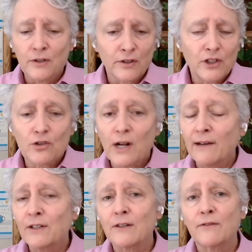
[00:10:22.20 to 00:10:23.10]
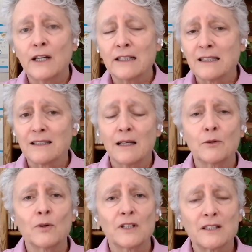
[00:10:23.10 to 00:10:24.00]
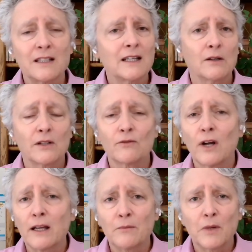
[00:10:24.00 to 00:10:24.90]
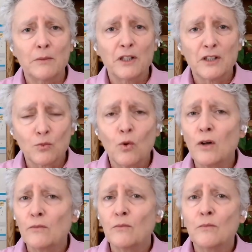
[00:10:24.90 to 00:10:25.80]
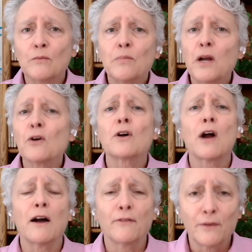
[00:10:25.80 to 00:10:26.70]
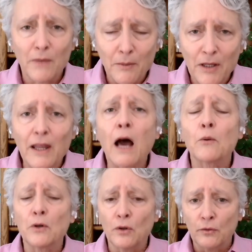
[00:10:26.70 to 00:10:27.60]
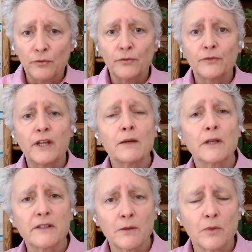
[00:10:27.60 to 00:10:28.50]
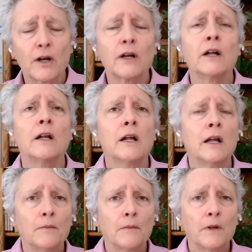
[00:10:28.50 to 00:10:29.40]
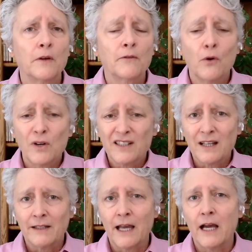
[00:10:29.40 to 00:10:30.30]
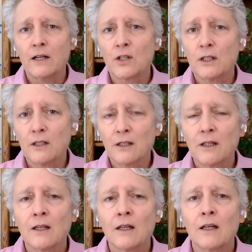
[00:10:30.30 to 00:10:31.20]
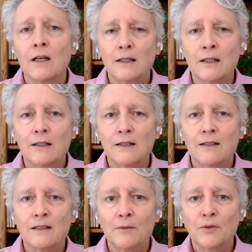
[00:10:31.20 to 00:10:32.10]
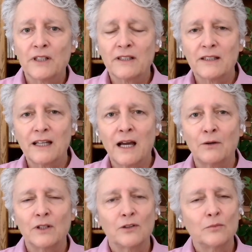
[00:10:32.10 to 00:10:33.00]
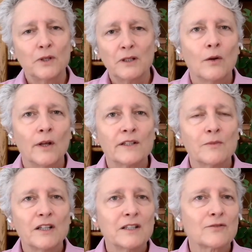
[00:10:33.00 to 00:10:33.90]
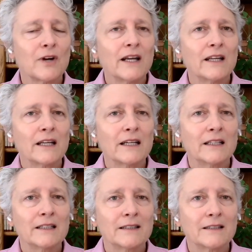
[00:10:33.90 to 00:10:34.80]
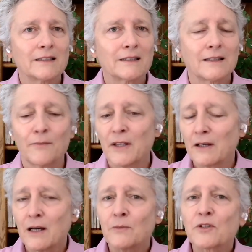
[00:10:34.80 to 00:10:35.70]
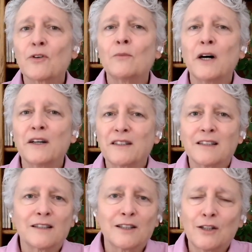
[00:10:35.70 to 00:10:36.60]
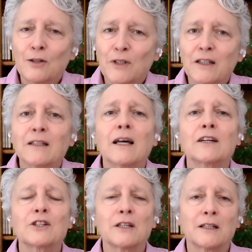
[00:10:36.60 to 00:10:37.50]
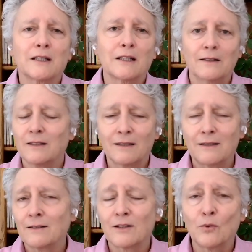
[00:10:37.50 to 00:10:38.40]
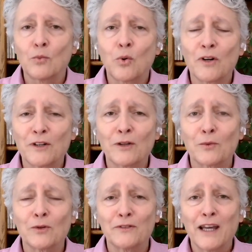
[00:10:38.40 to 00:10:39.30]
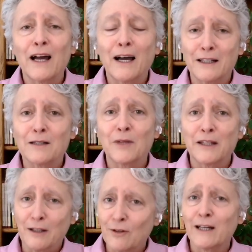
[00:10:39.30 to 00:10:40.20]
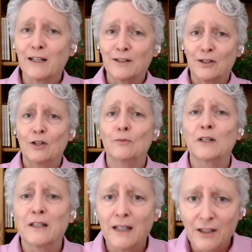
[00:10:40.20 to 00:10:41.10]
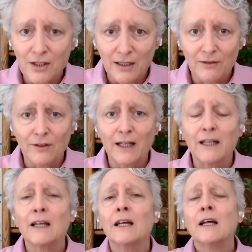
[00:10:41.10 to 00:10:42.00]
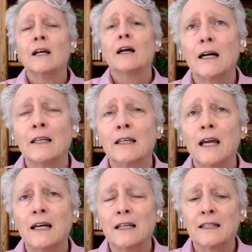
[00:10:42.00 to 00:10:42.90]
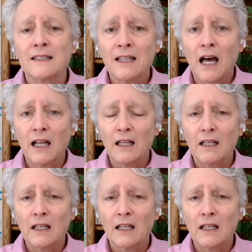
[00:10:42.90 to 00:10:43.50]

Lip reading: you're at the drafting phases, I'm going to sit down and write maybe just one paragraph and maybe that will take me somewhere. You focus on the action. It separates it out a little bit. As much as writing is something that comes from us and it's a human connection, this is so important in the world of AI to me, that writing is a human connection, right? Yet it's not